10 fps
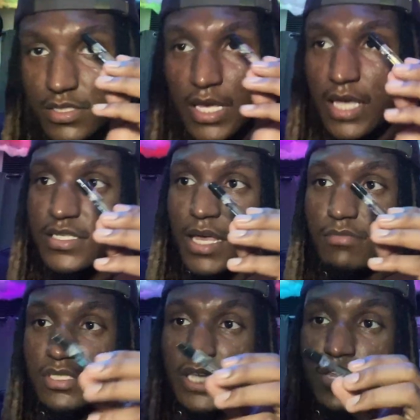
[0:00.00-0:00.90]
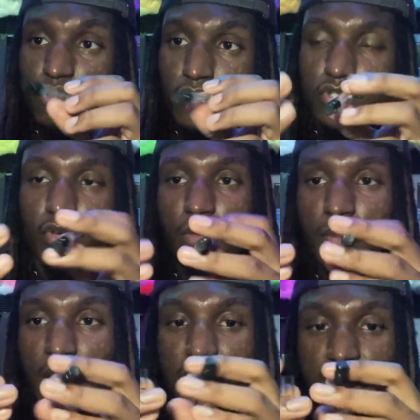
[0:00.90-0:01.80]
Like I said, I'm just getting new to it,
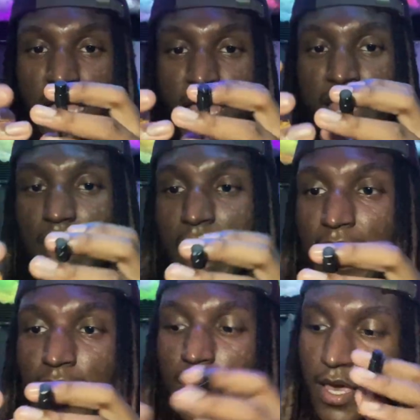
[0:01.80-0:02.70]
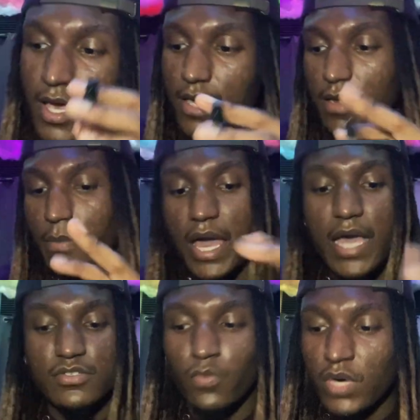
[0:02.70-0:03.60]
but I just got enlightened the
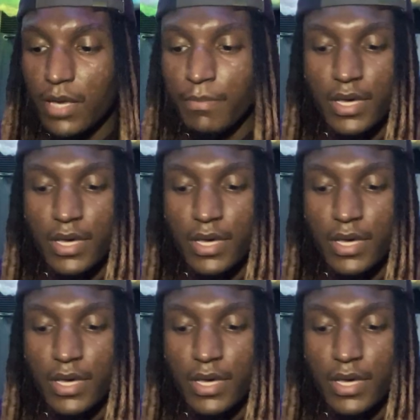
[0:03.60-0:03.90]
past week.